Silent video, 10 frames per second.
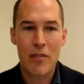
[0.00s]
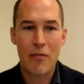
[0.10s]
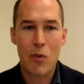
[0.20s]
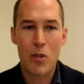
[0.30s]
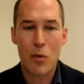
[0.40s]

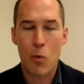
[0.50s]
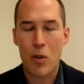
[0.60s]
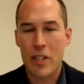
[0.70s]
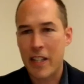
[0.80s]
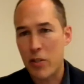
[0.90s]
enforce
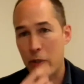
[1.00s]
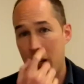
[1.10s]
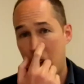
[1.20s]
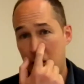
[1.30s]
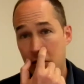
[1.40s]
awards against
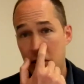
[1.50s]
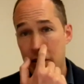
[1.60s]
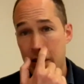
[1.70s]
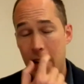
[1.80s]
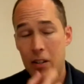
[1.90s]

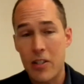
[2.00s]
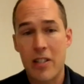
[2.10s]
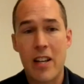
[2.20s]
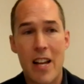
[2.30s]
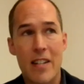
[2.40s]
recalcitrant
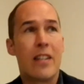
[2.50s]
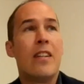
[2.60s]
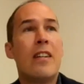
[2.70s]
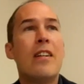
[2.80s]
debtors and